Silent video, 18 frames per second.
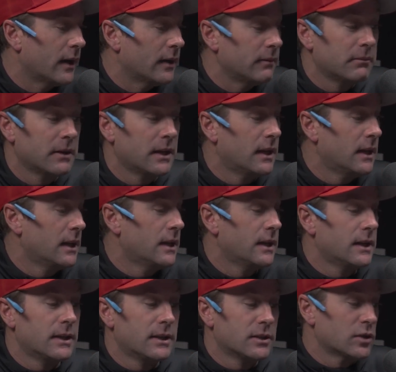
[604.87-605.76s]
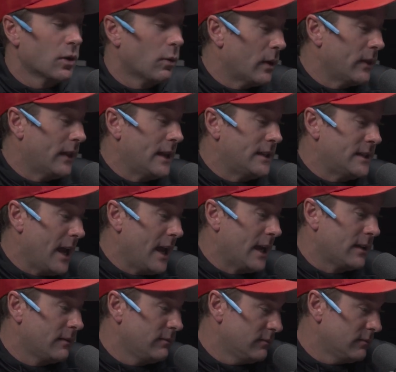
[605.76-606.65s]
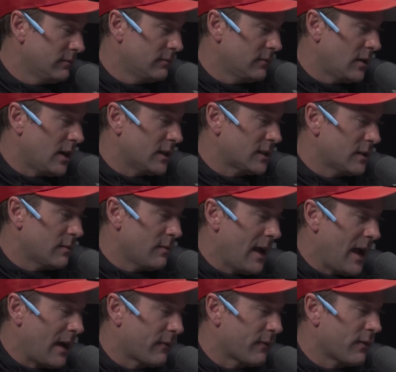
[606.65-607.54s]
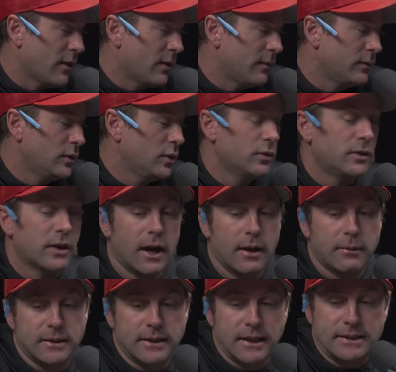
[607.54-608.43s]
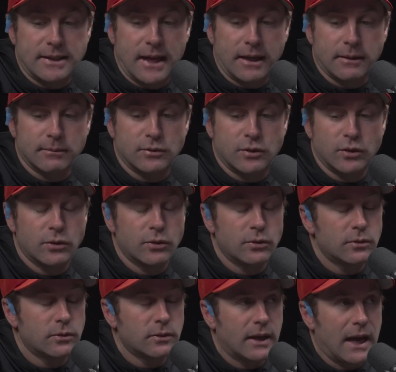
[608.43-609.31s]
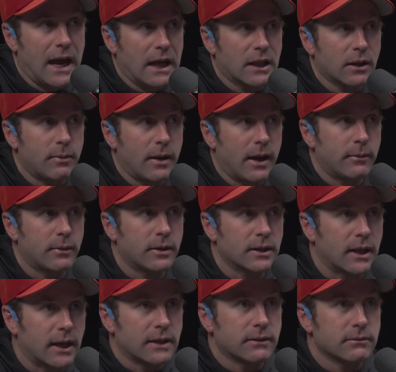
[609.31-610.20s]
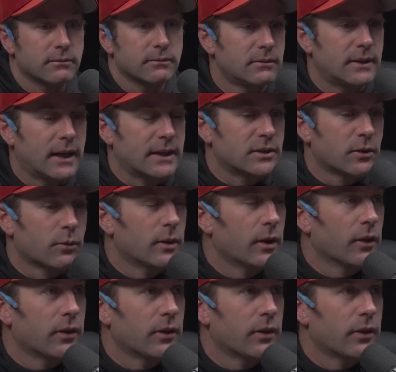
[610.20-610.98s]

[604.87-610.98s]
And so when they take Austin Mack from UW and they take him to Alabama, like, that's a real